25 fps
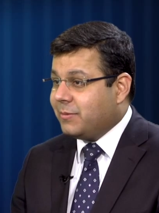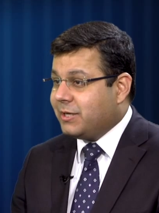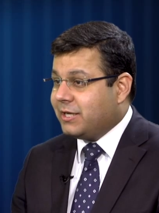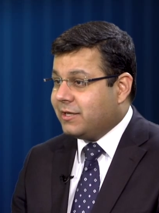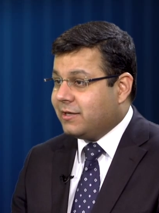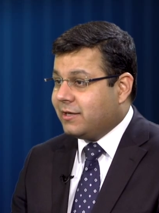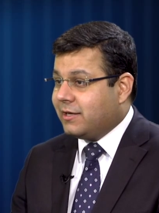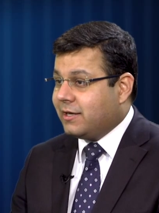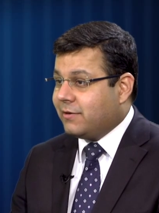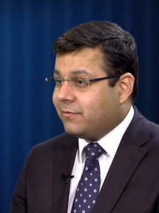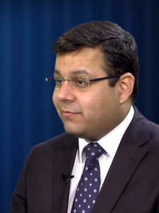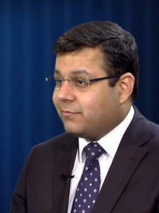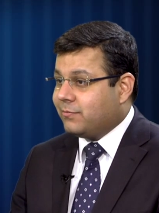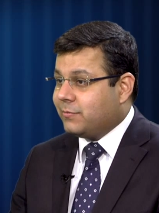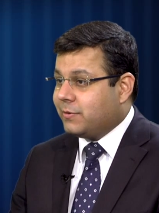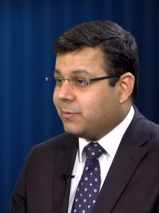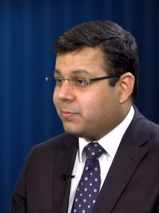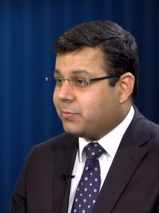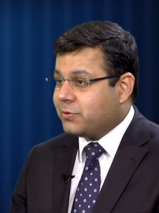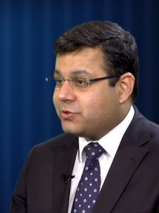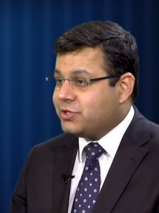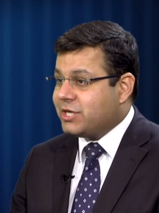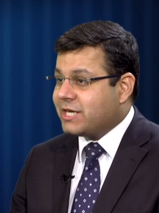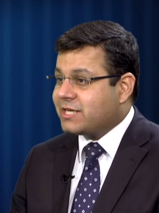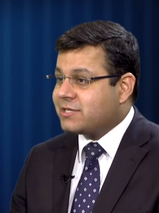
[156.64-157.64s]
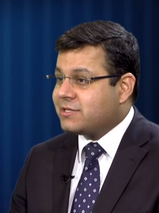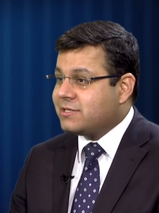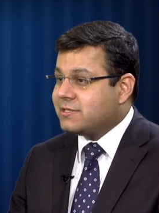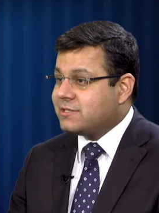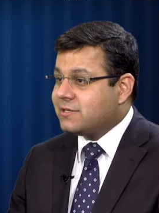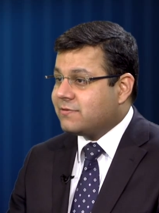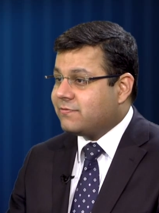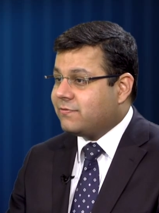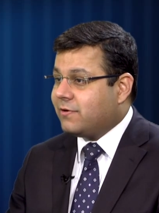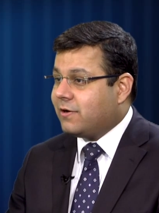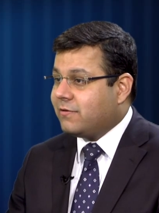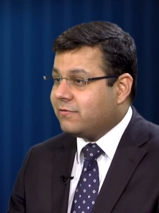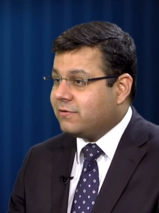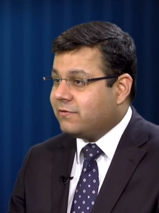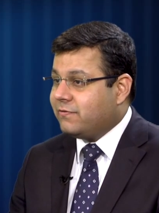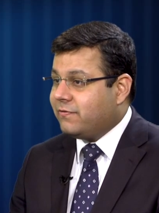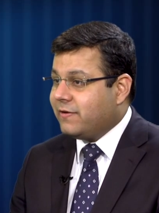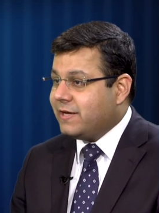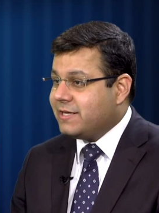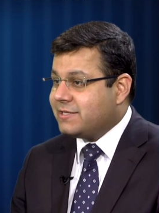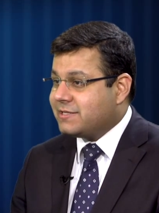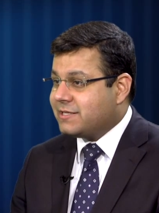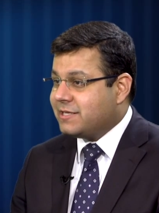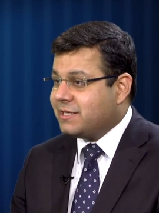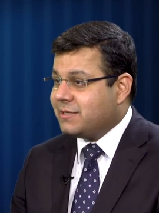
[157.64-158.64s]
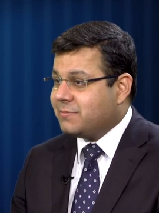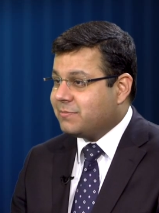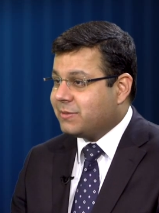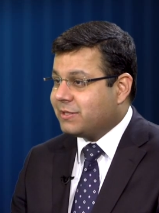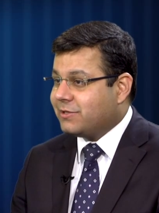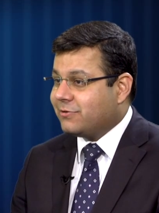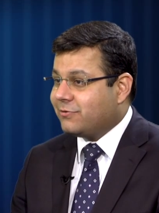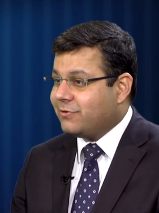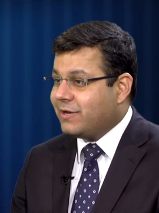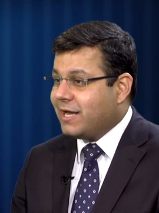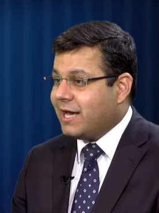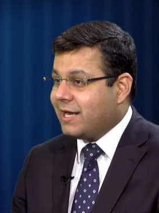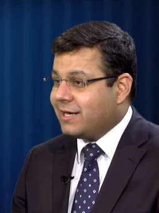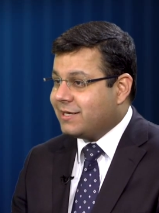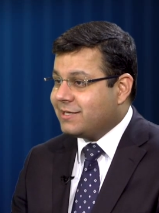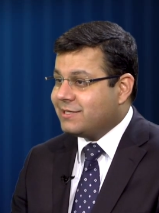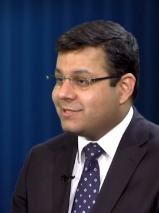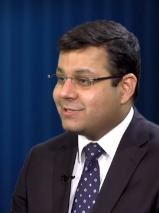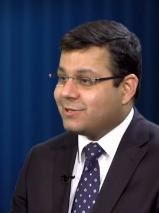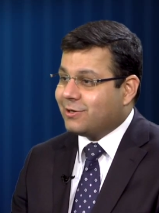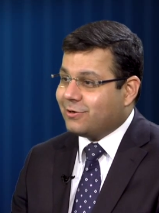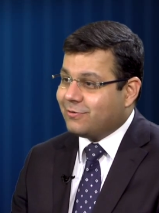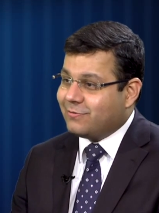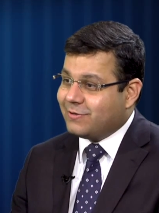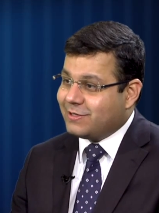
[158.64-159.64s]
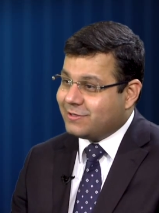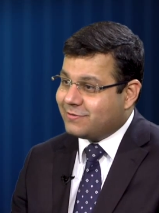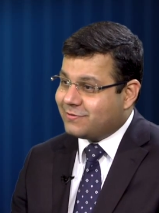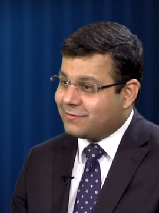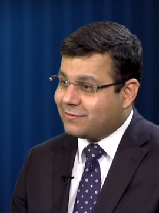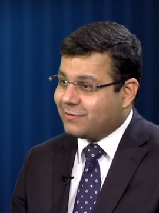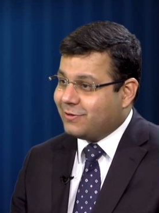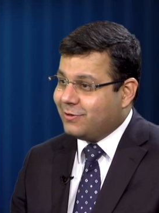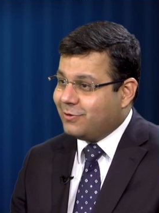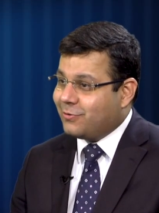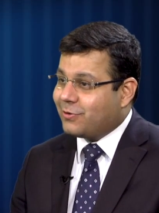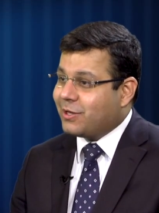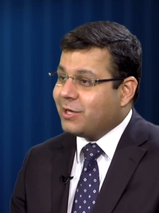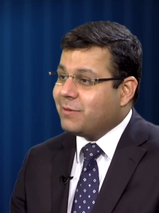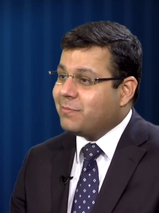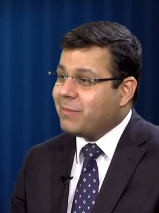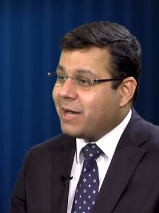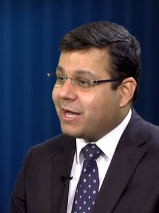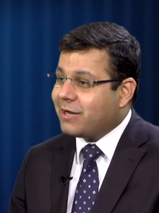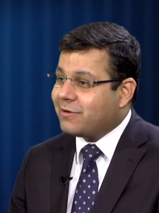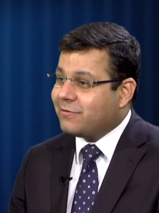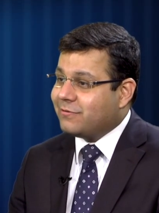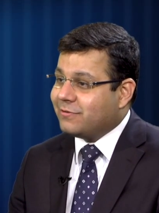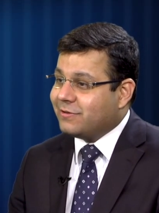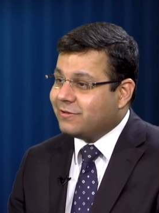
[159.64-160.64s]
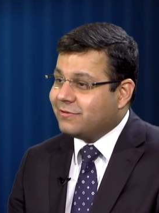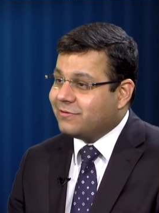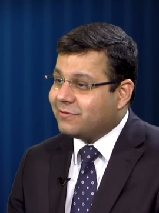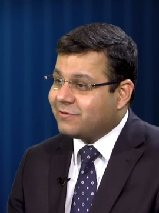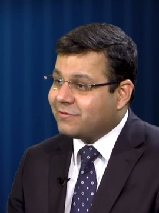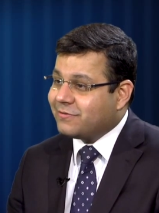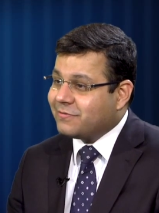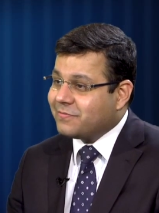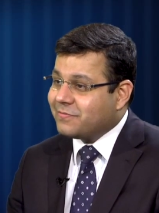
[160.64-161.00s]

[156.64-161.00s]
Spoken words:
I mean, the projections are forward facing, but the reality is always looking backwards.